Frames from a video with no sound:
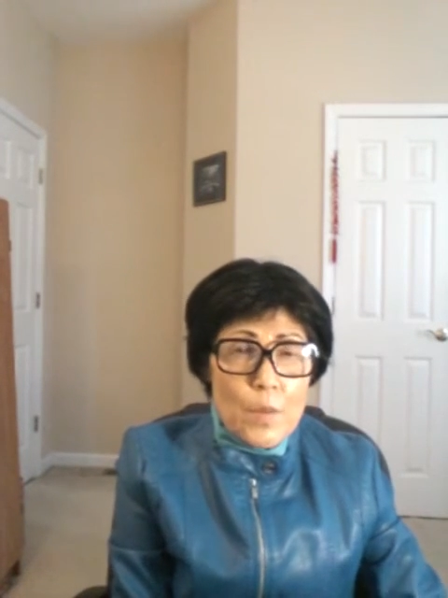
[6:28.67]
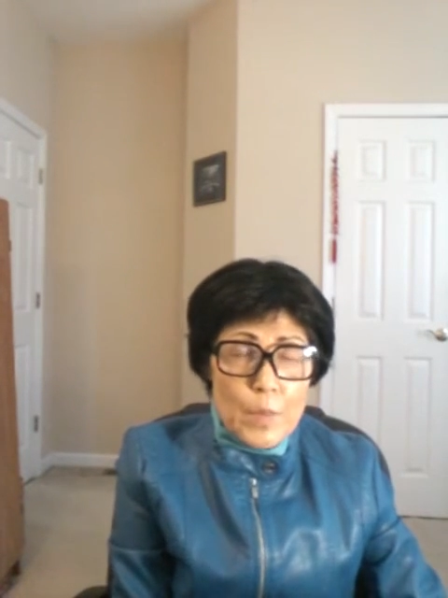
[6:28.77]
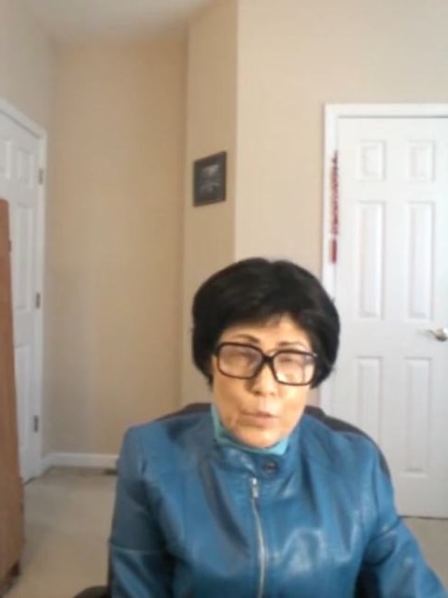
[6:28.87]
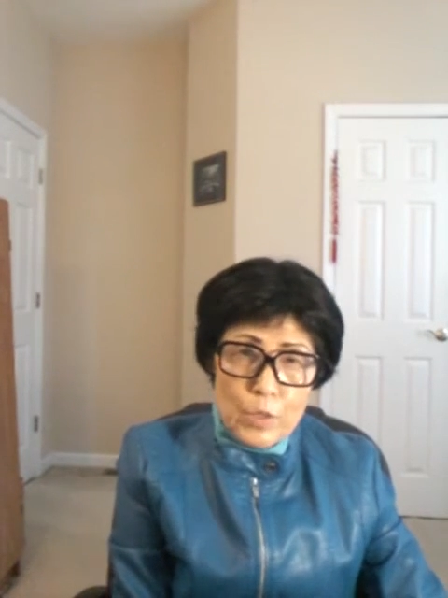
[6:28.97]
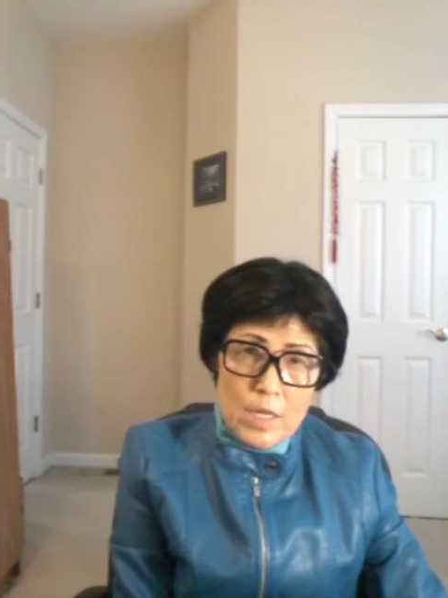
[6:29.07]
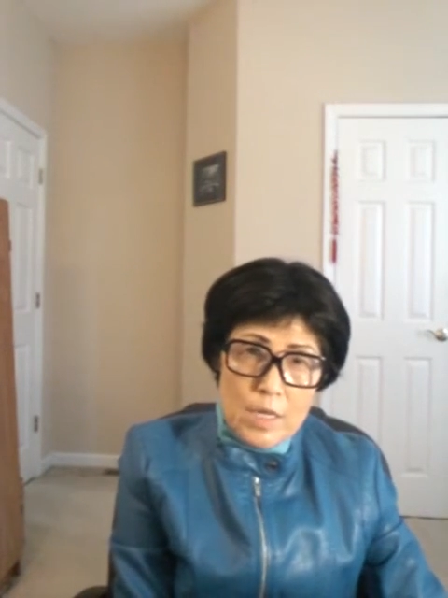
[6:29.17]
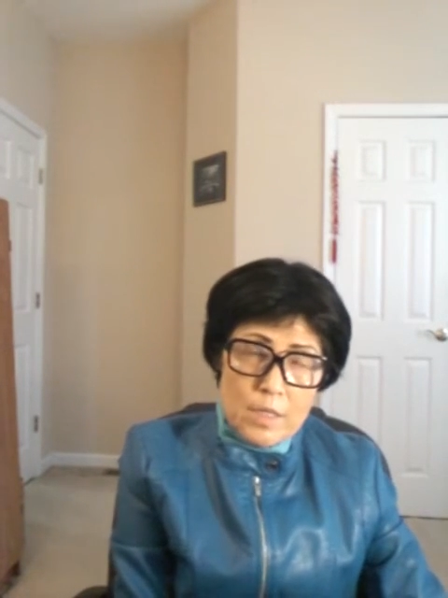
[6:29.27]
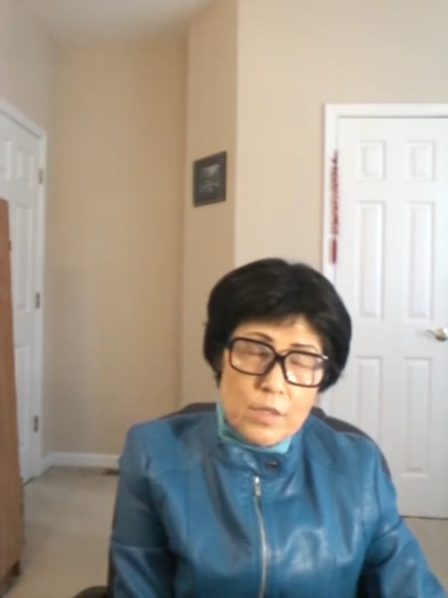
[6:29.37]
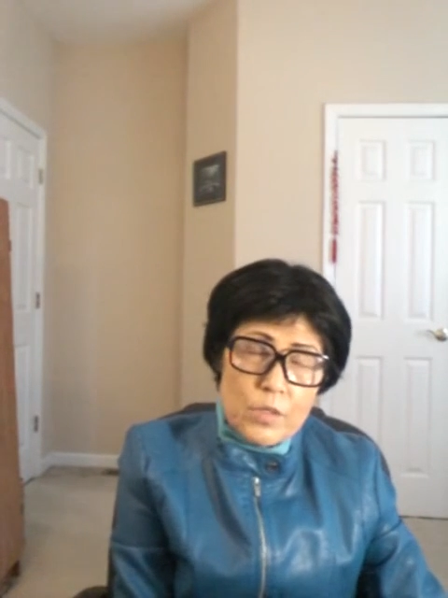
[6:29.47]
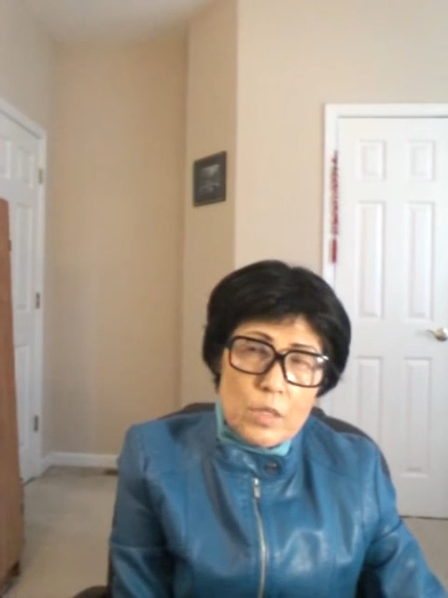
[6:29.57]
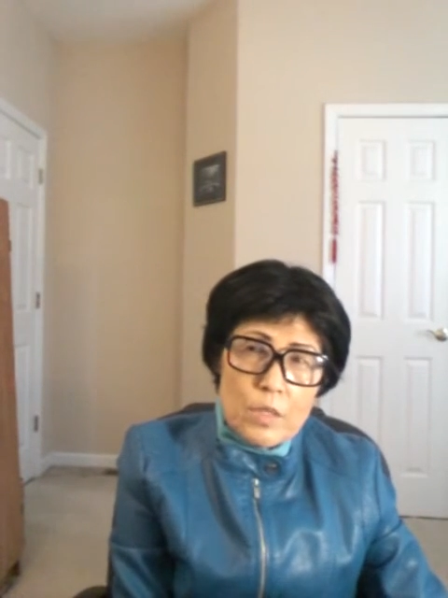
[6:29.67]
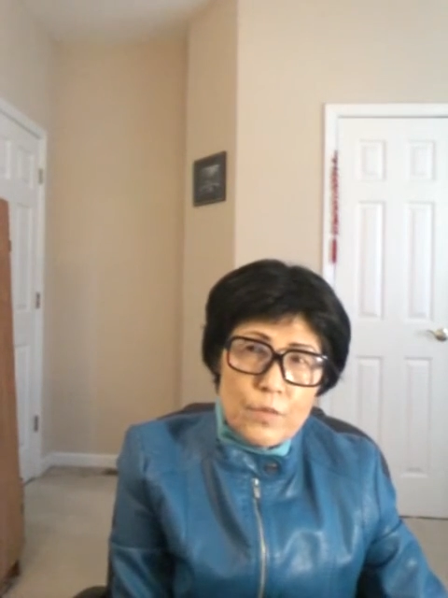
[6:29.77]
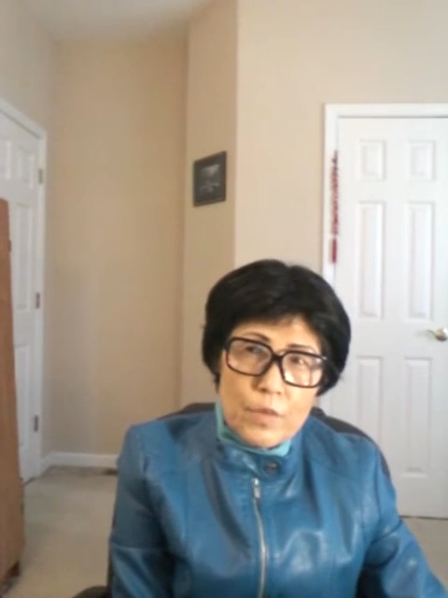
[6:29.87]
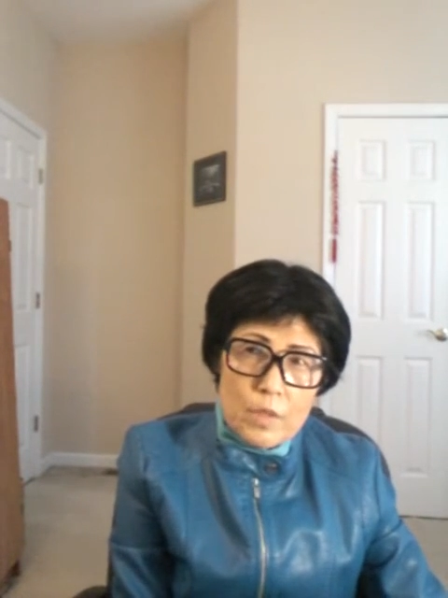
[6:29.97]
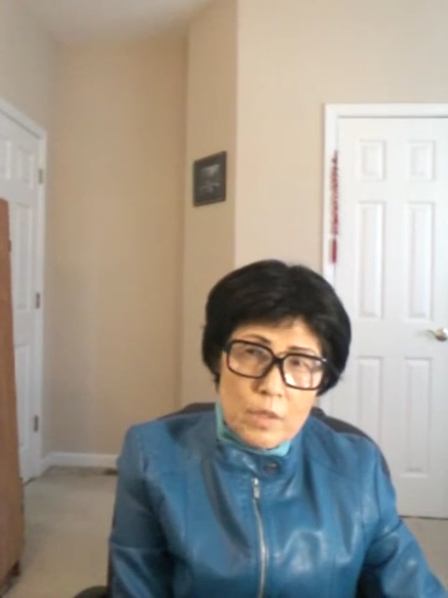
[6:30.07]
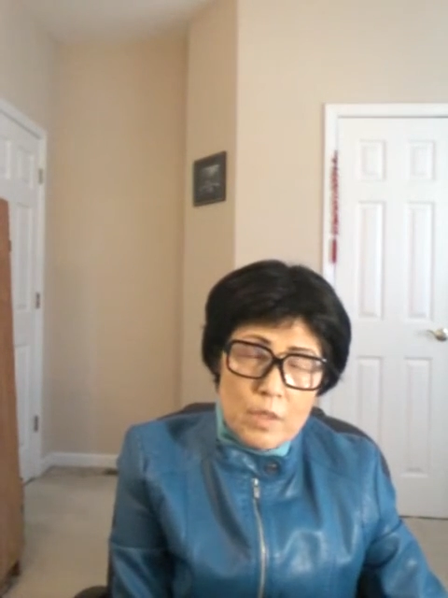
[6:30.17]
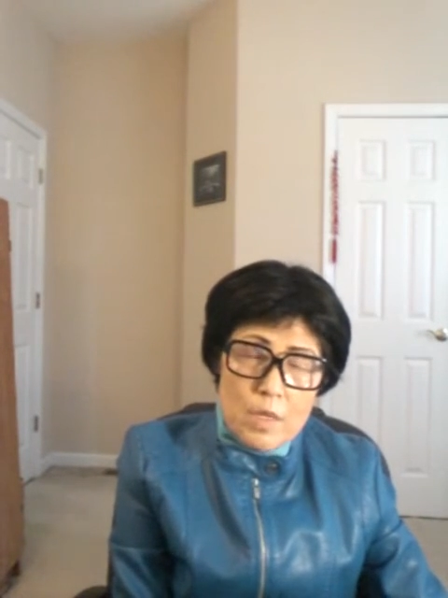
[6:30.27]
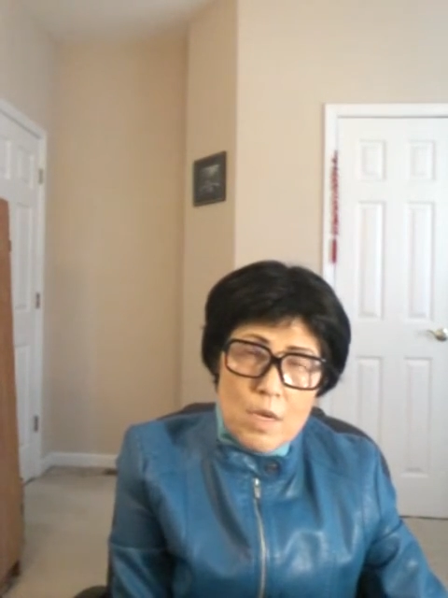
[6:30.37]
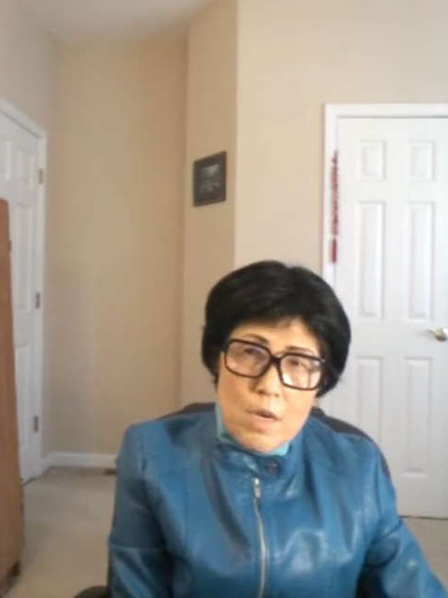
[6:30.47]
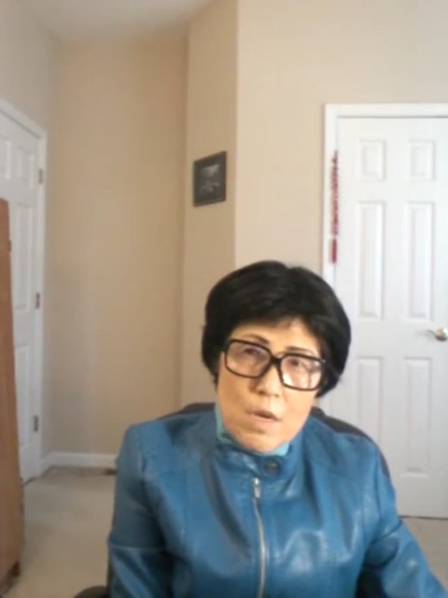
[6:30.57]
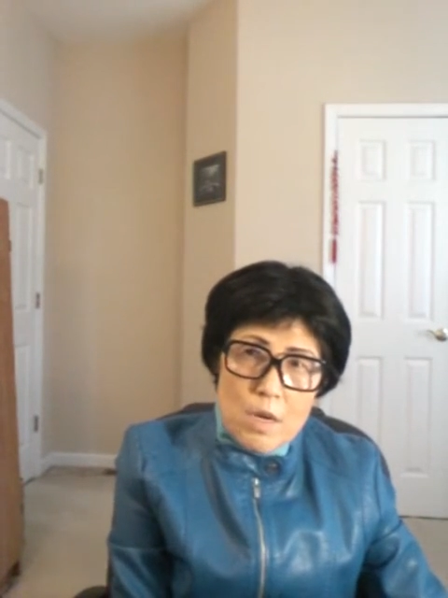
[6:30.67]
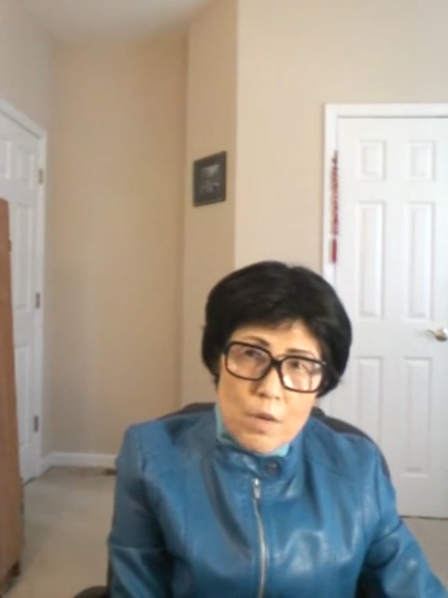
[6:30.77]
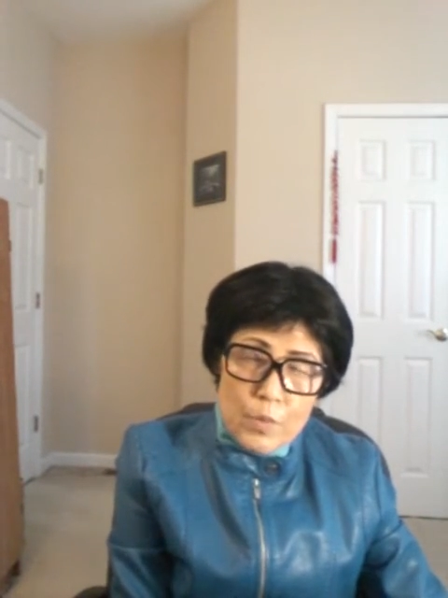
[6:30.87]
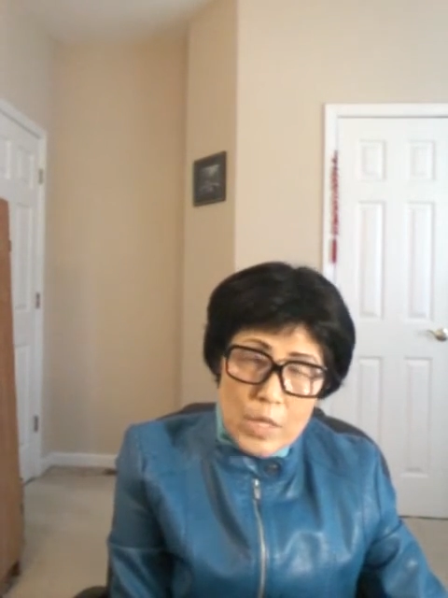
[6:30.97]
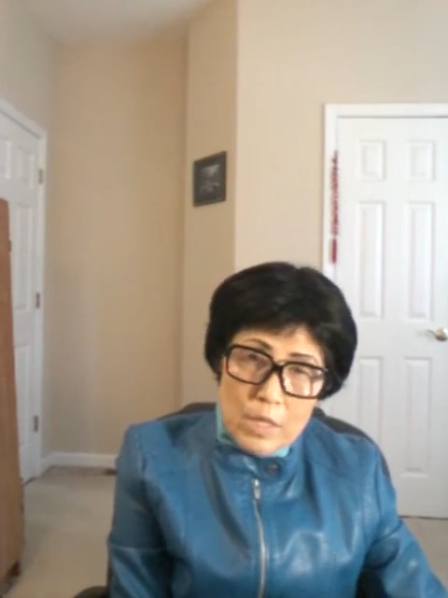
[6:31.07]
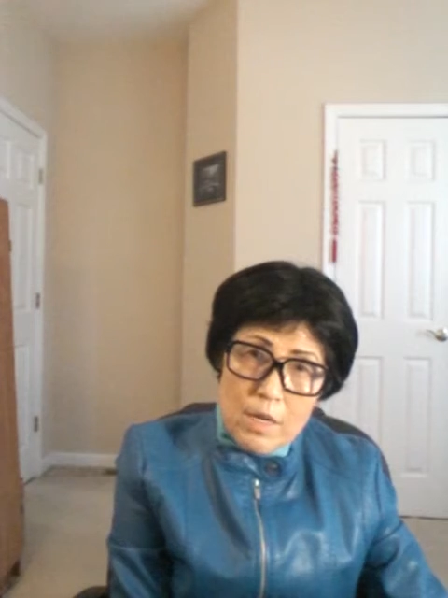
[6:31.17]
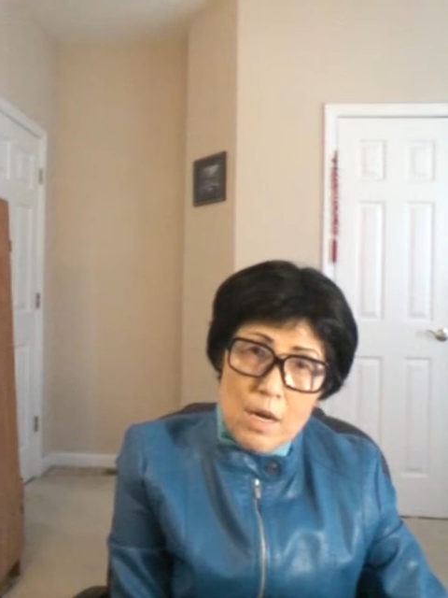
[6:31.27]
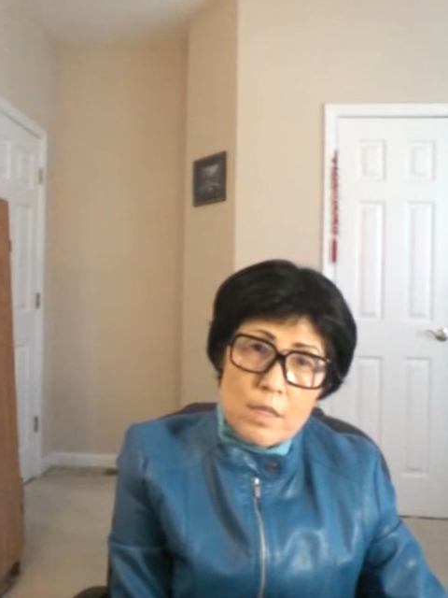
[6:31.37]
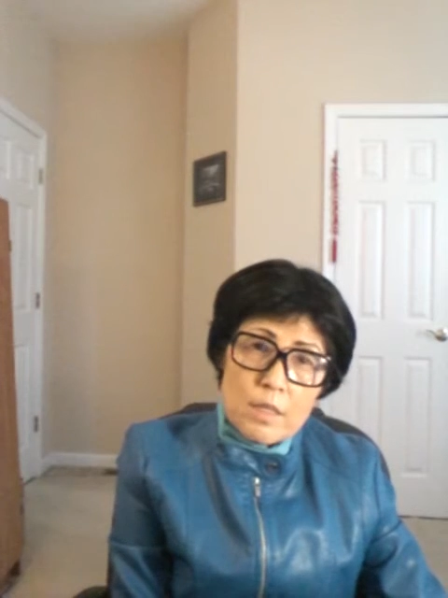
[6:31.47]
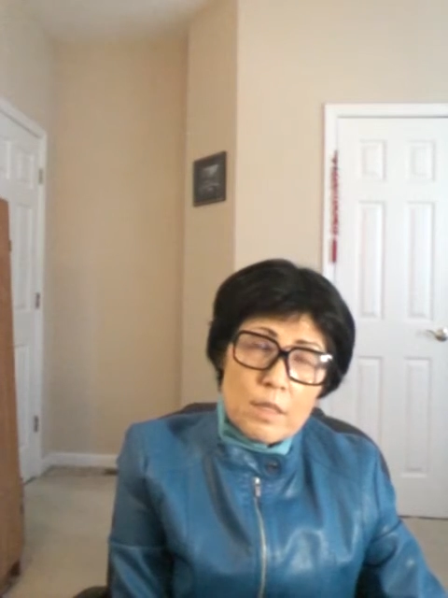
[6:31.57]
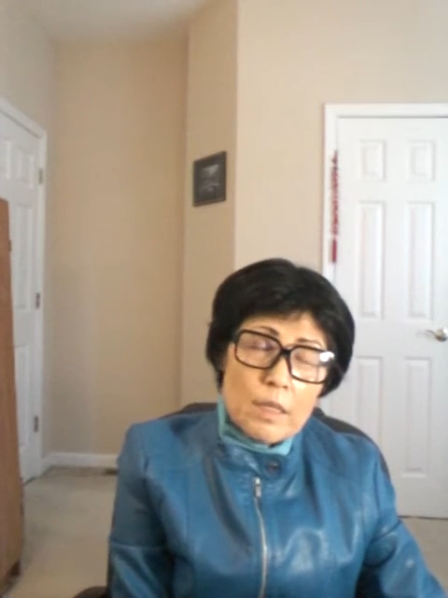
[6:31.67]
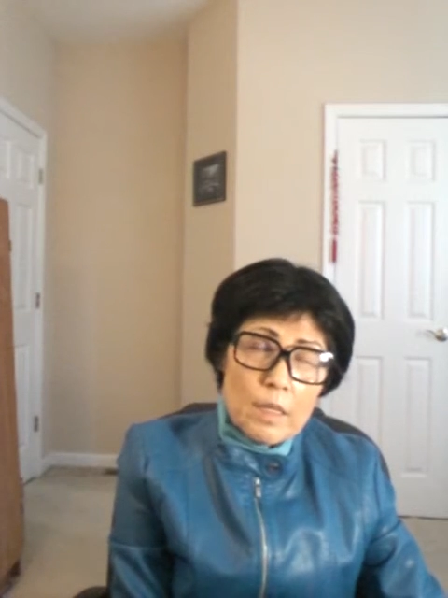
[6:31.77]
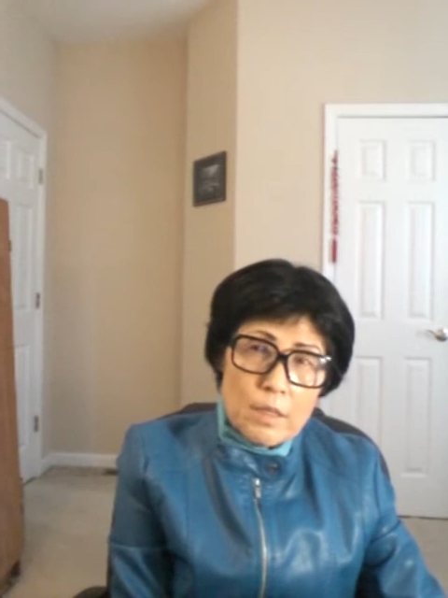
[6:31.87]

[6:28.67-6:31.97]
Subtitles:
but regardless, if the bradycardia